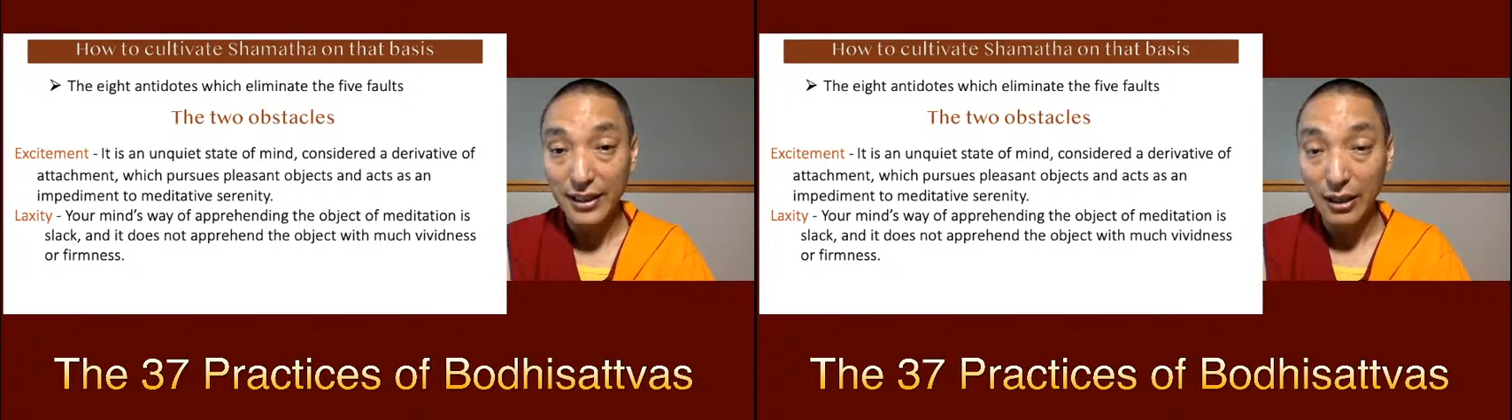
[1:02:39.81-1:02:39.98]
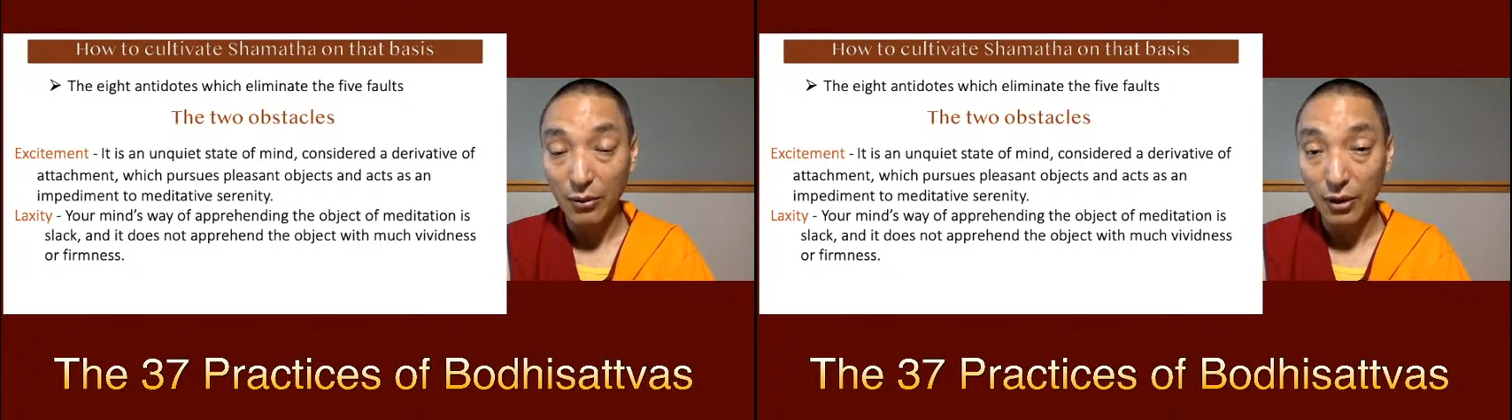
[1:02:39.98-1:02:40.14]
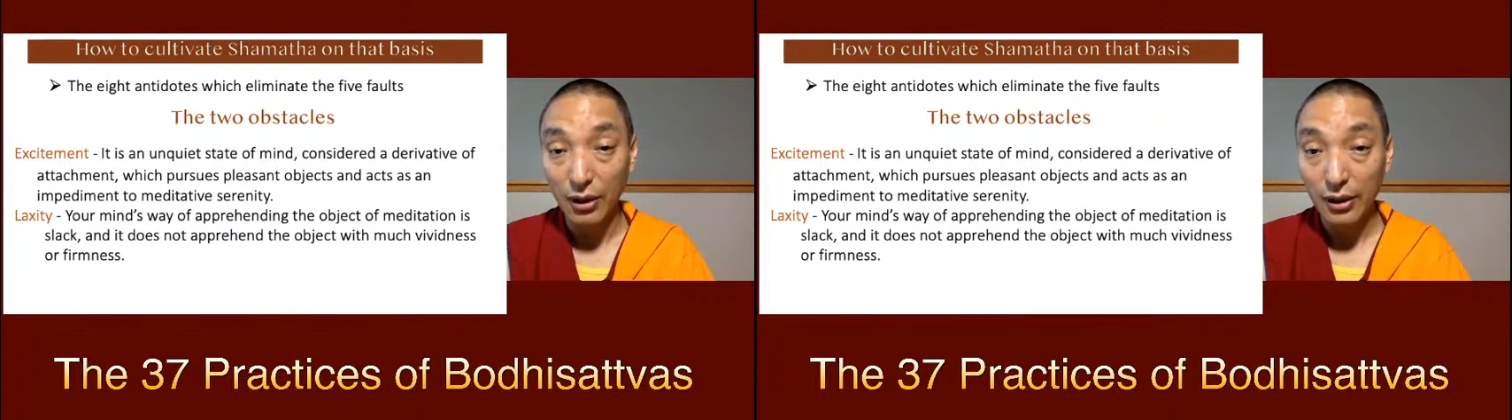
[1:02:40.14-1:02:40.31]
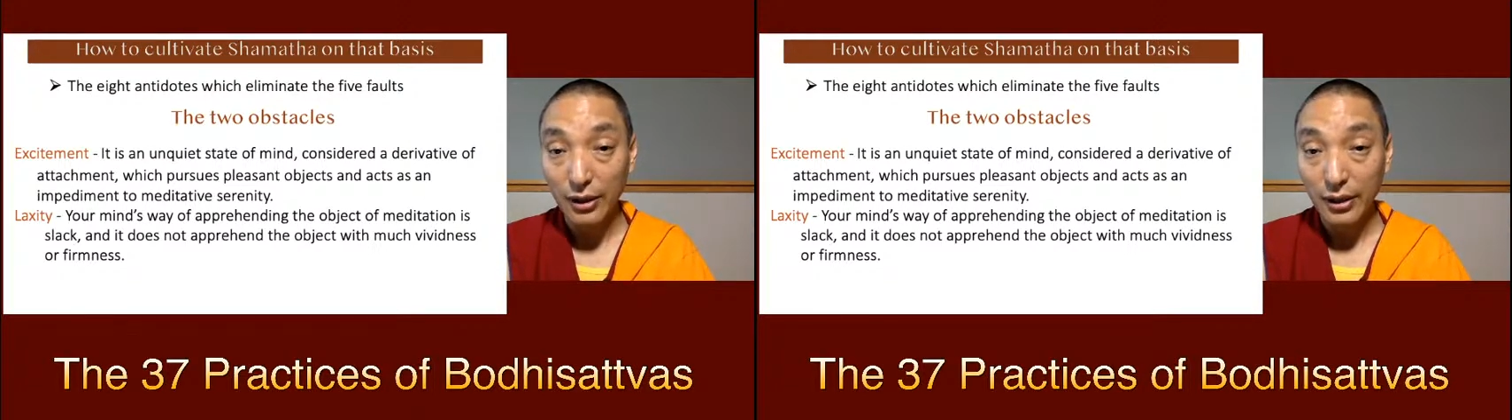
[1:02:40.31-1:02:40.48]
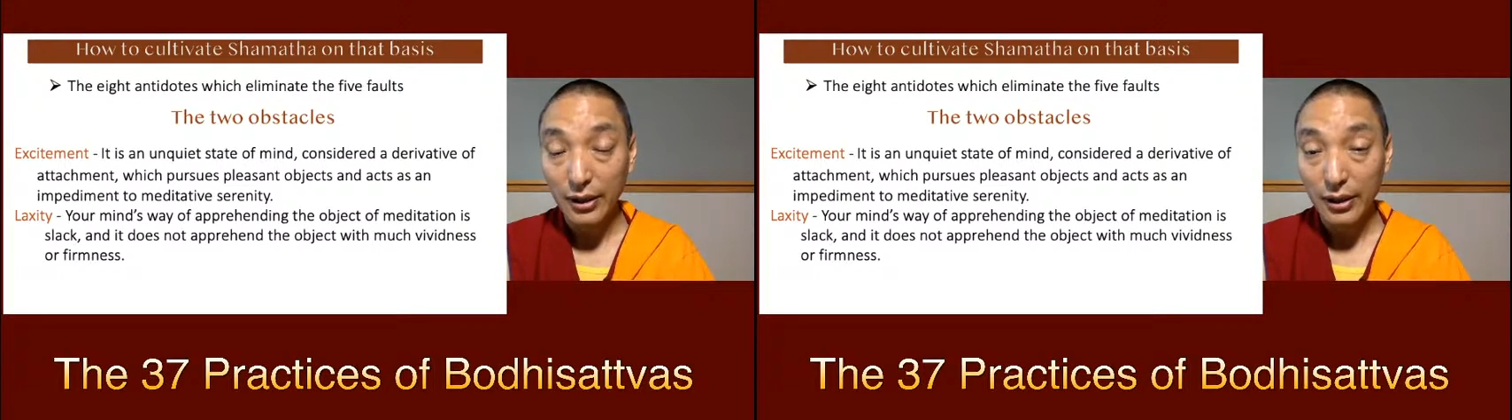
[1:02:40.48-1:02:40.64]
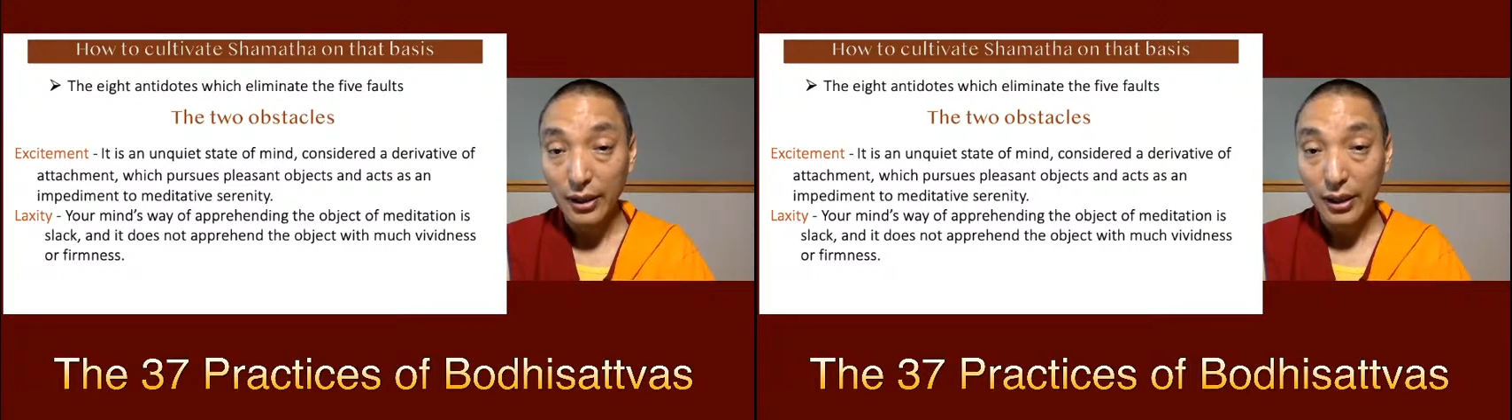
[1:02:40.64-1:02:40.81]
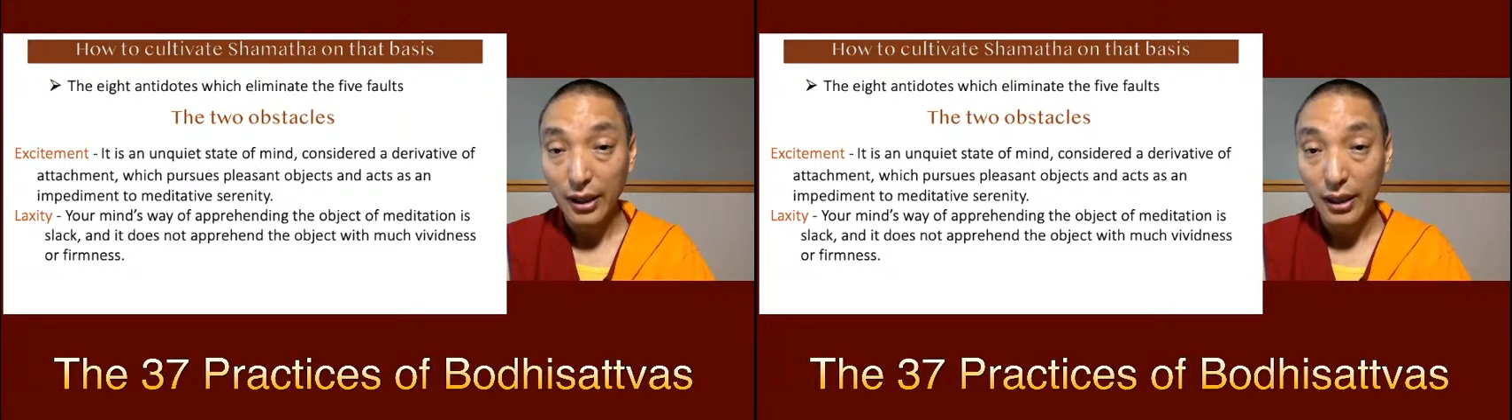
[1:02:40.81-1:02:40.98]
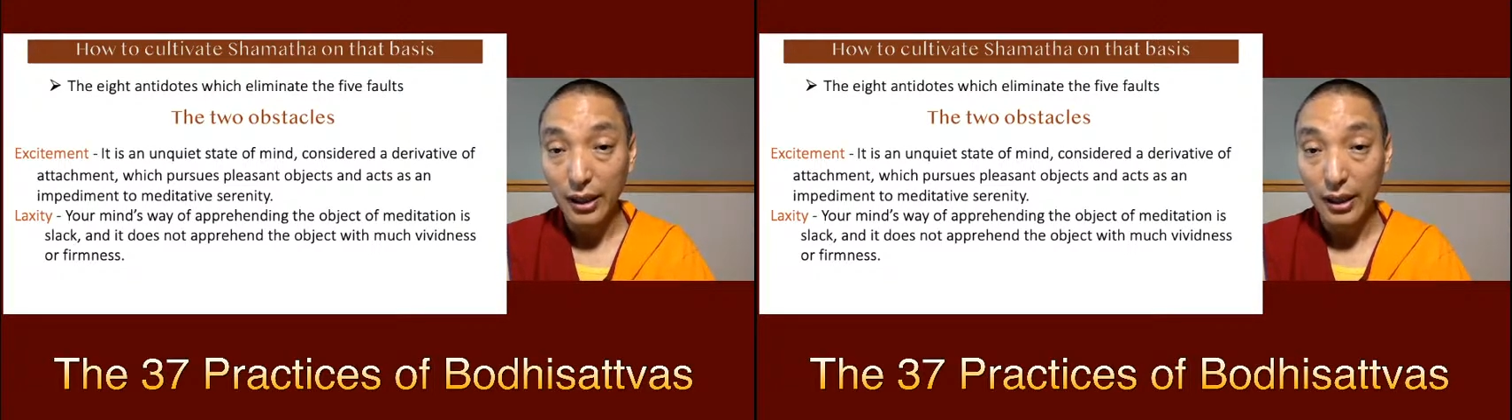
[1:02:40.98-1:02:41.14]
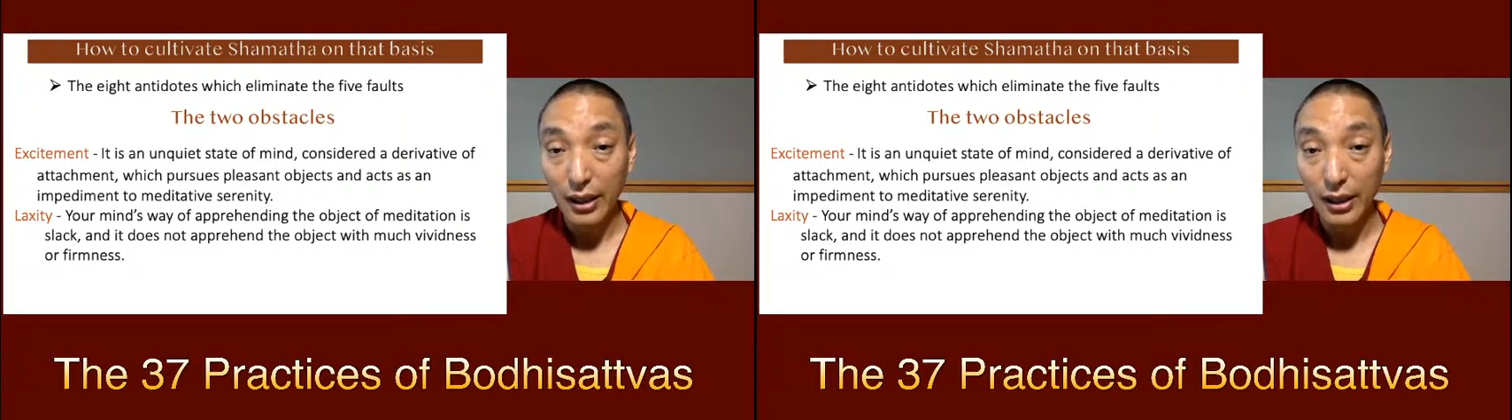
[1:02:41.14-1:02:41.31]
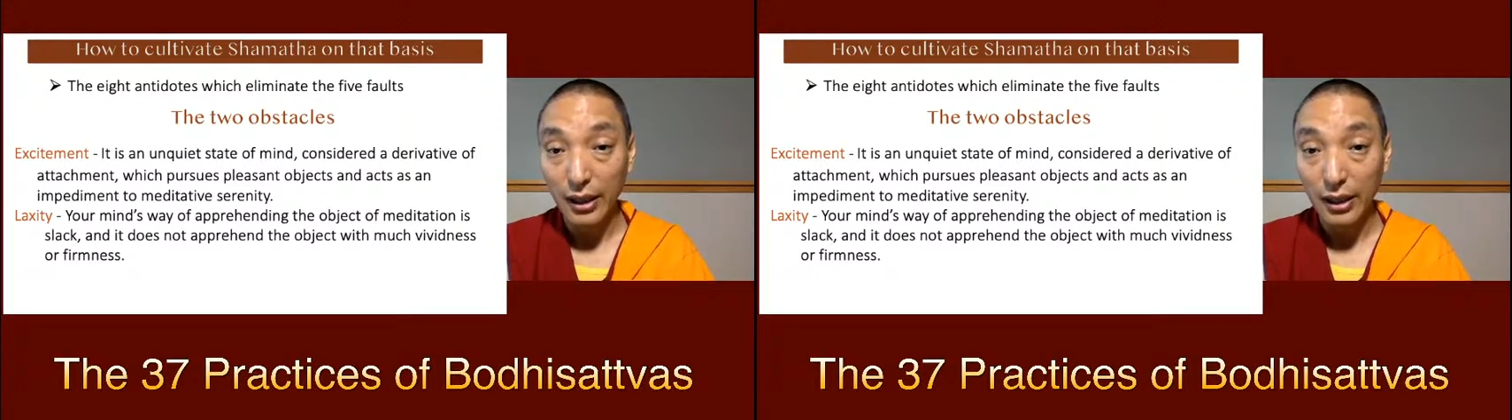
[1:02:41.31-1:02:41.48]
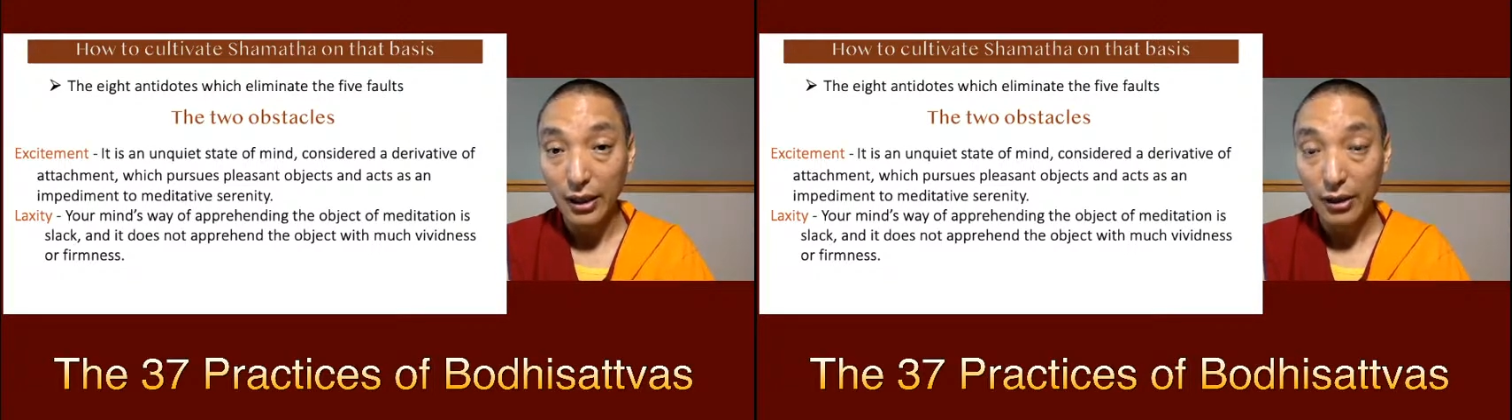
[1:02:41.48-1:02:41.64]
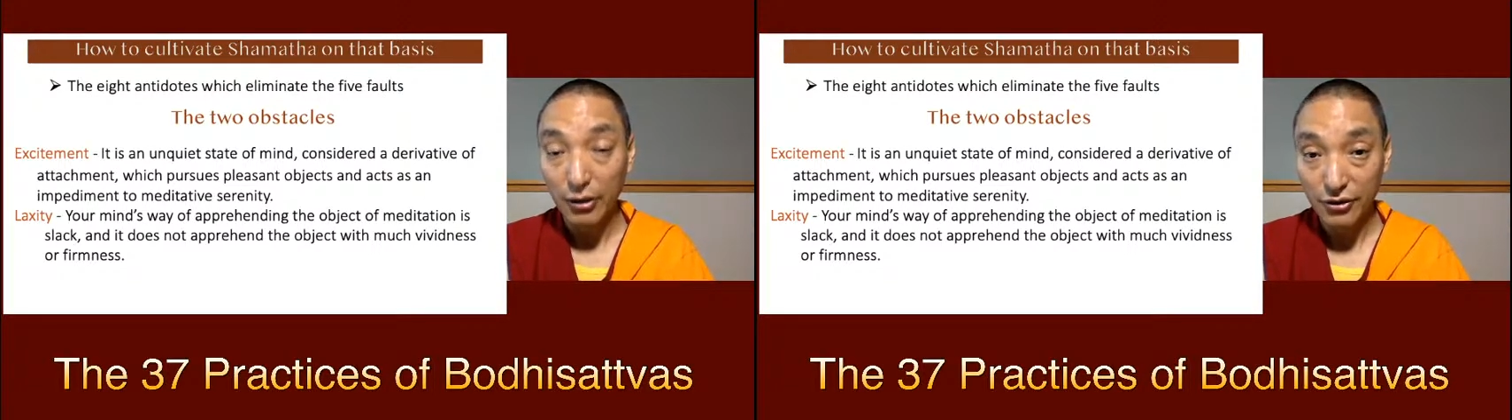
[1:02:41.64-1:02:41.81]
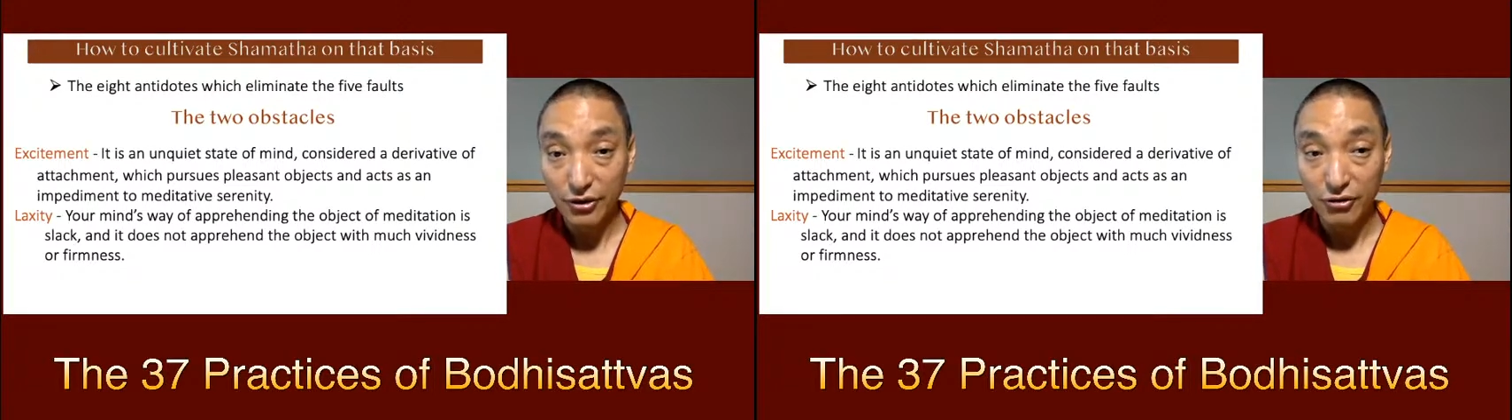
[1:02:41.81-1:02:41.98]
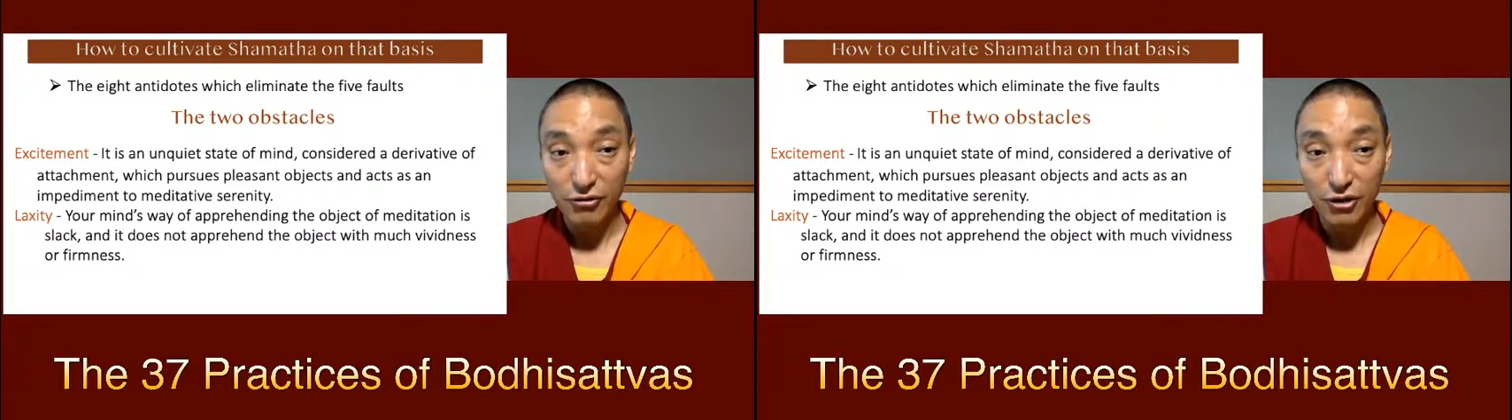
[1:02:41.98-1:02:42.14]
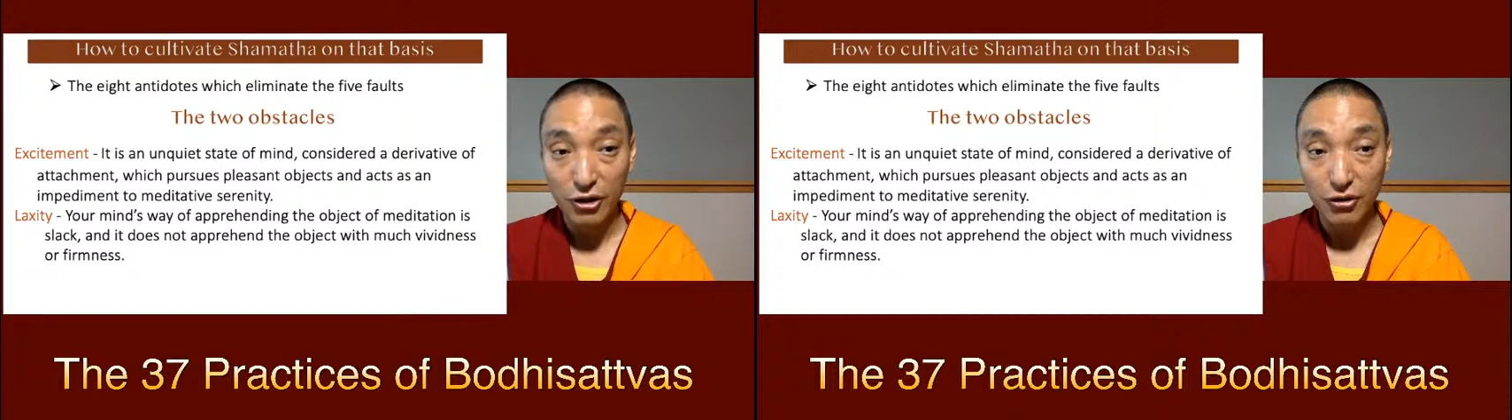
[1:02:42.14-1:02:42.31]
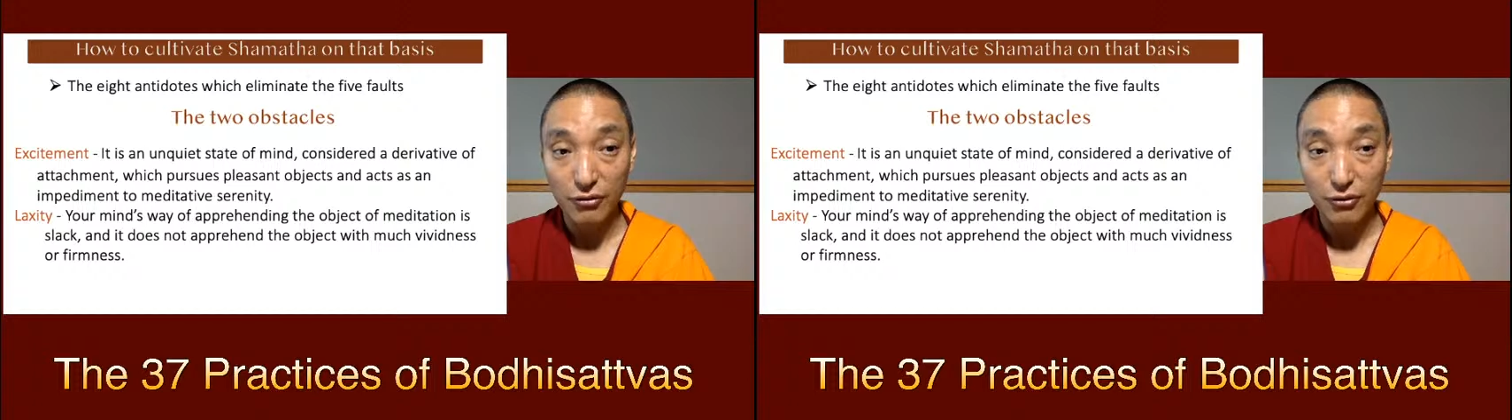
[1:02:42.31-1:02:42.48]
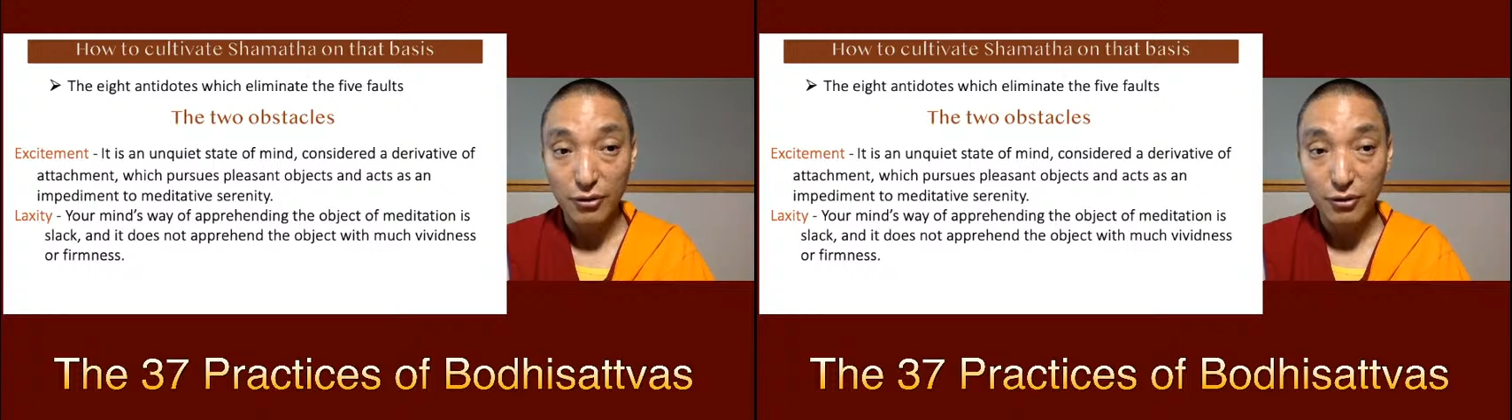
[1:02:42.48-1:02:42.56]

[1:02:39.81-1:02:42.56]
our concentration.